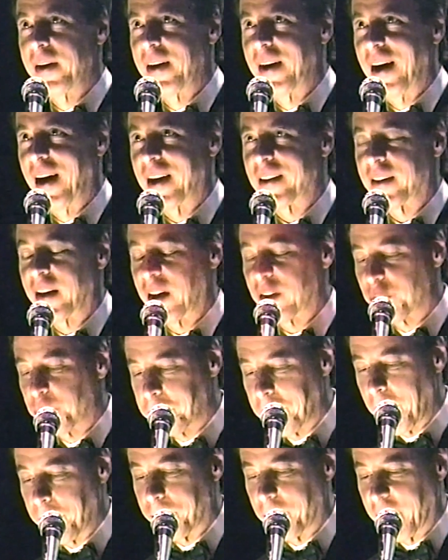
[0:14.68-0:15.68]
unless
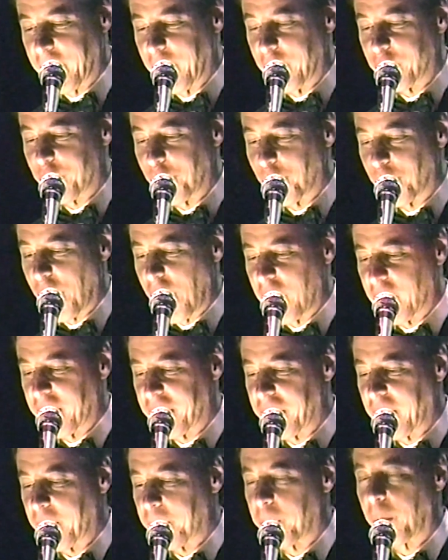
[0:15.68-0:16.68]
people hear you wrong and
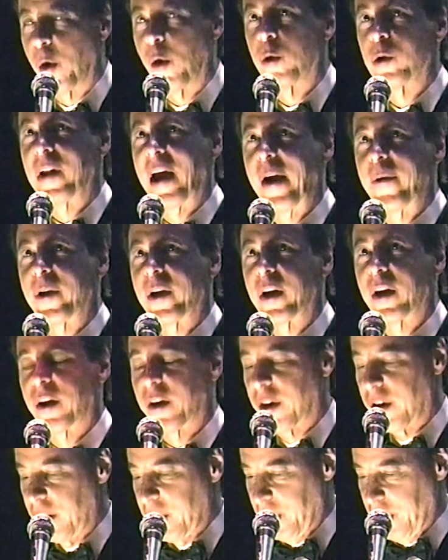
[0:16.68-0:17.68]
think Moe, Larry, and
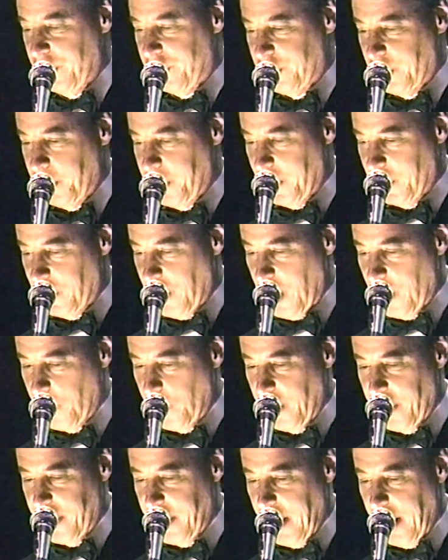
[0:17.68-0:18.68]
Curly should be along
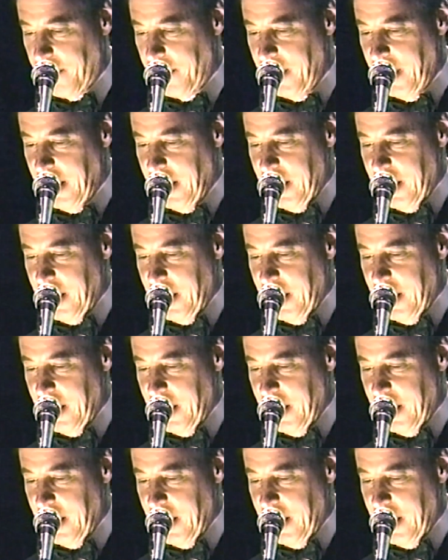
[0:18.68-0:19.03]
with them,